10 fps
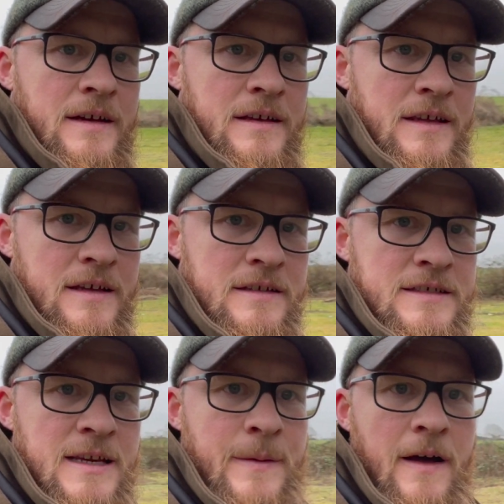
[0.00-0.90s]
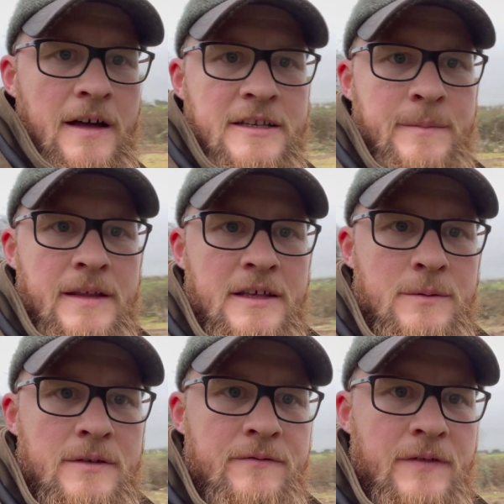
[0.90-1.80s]
You can see behind me that
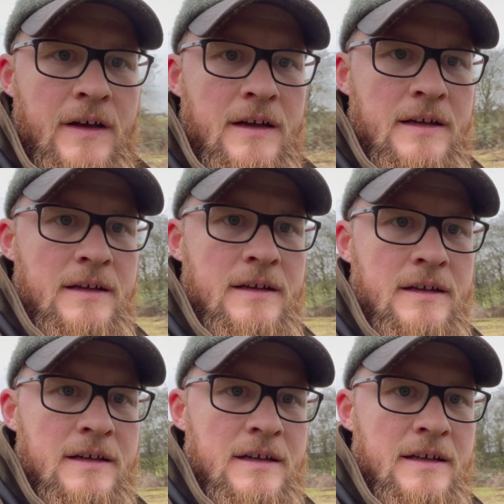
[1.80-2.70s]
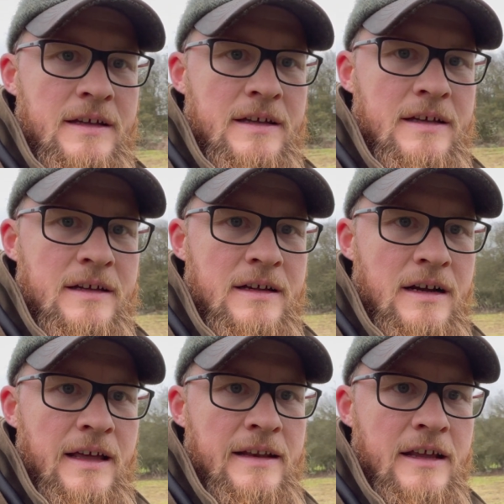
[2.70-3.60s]
we've
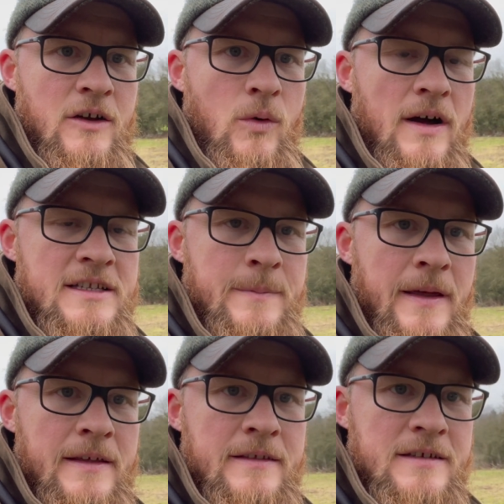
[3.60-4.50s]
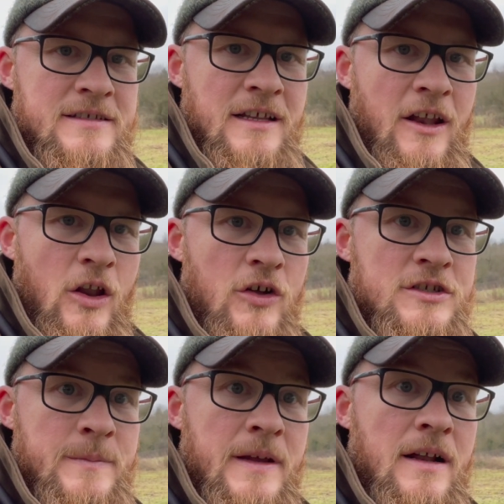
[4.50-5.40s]
cleared it quite a bit. There's still a lot
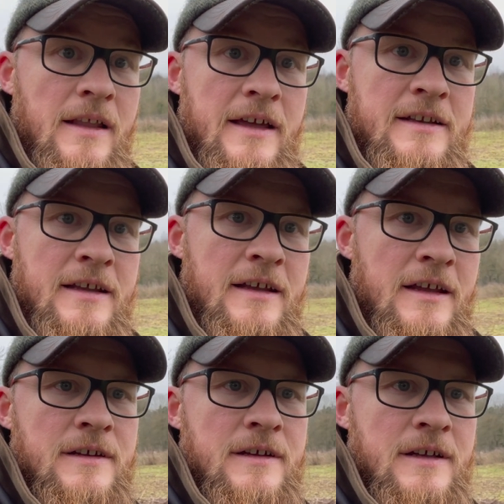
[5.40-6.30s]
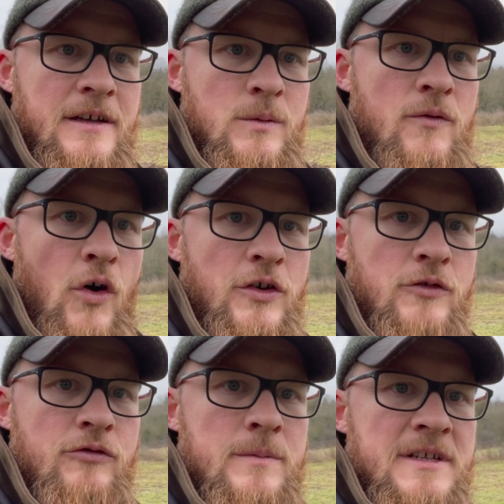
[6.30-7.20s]
to be cleared. We've got
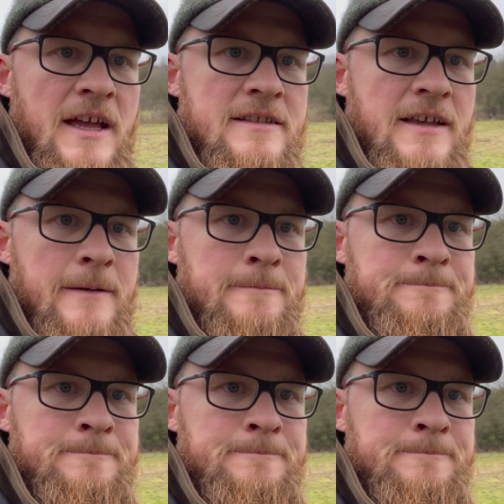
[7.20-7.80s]
enough room to get at.